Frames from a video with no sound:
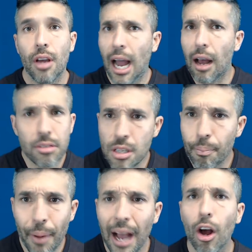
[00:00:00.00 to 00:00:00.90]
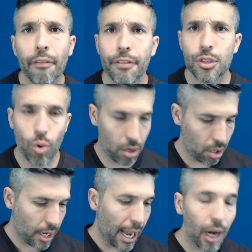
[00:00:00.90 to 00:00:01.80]
How's the back office work?
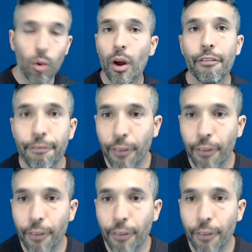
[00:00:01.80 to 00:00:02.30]
How do I